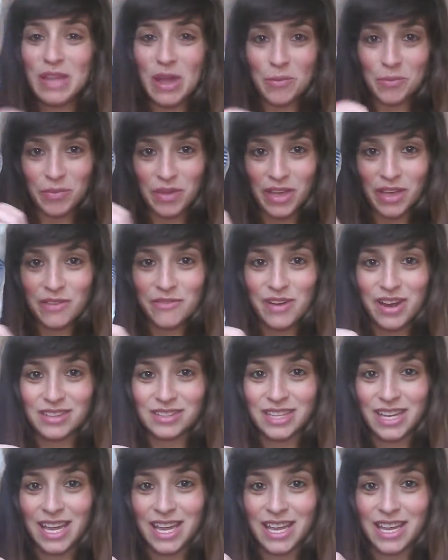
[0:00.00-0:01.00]
down bit
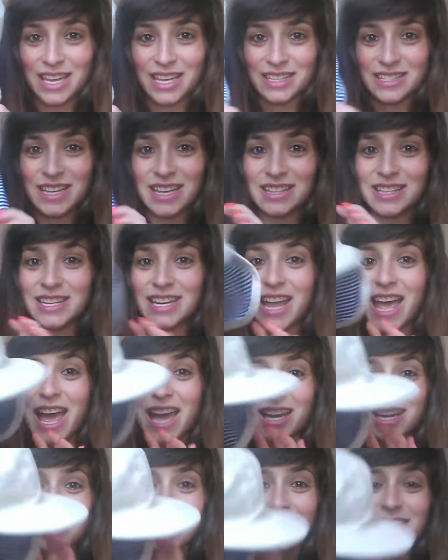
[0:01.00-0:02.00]
around the ears and the
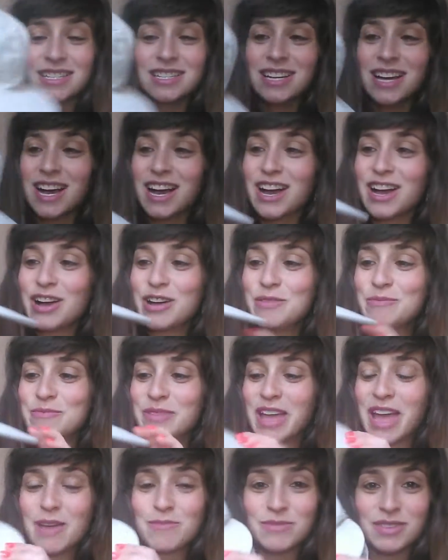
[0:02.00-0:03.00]
neck.
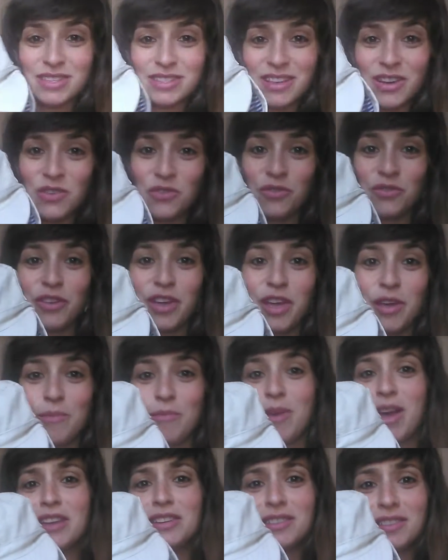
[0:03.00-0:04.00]
Kept the sun off
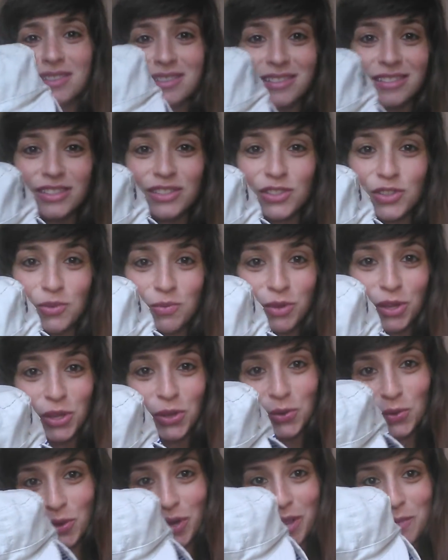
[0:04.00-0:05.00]
him and just looked super
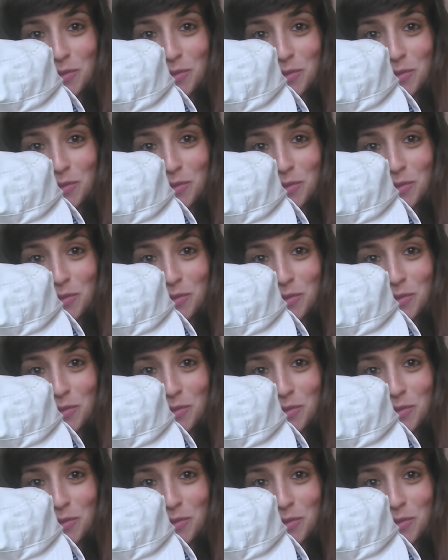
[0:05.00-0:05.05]
cute on